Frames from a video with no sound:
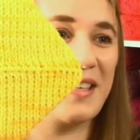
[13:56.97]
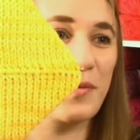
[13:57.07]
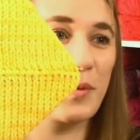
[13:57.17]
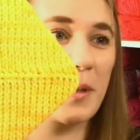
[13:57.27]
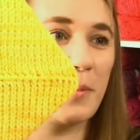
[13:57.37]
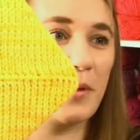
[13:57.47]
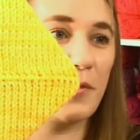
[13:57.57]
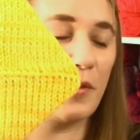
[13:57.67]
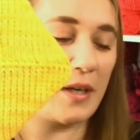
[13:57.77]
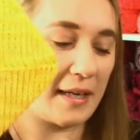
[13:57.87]
and it's really
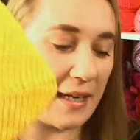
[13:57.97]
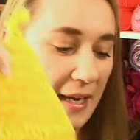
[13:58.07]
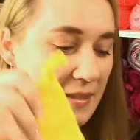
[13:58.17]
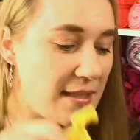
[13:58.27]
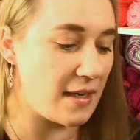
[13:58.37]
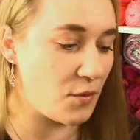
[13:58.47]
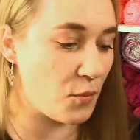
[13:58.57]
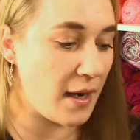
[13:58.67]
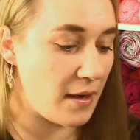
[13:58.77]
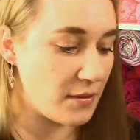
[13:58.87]
beautiful. And again, done in
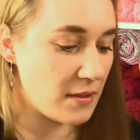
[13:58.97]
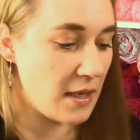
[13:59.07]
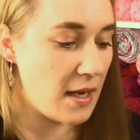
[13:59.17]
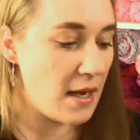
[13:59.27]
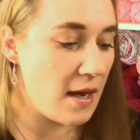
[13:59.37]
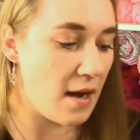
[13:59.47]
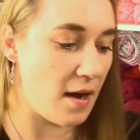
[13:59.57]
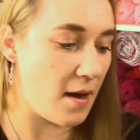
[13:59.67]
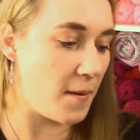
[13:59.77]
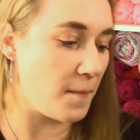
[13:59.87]
rounds.
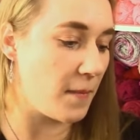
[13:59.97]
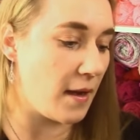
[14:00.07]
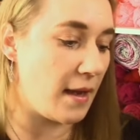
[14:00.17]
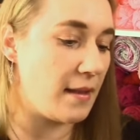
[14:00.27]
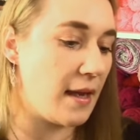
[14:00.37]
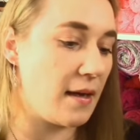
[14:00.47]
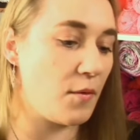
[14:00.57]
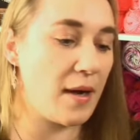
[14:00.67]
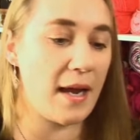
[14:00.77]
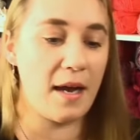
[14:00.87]
Um, and then we